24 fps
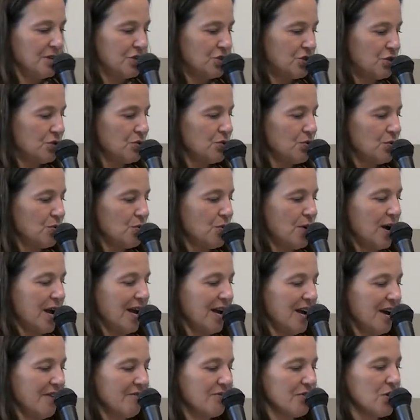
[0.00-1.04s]
to
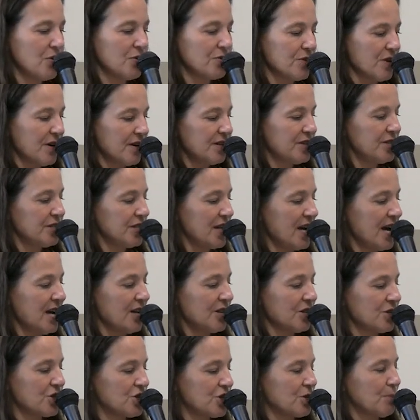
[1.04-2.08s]
have those
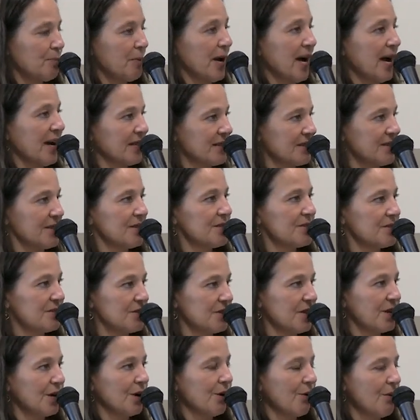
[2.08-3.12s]
untouched boxes
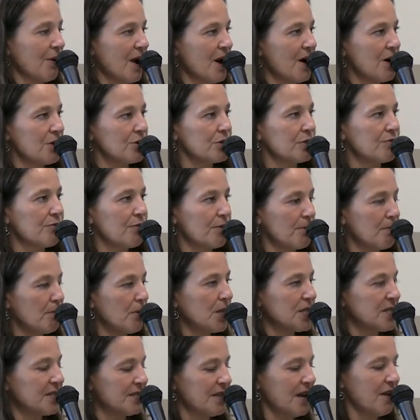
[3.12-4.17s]
sitting around for
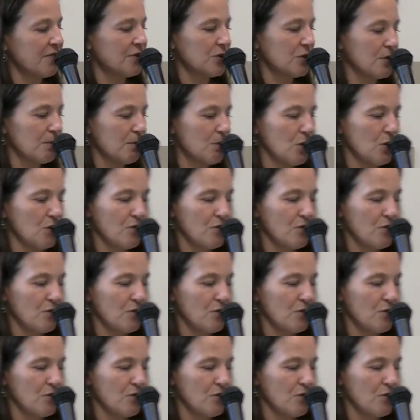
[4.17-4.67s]
months after the move?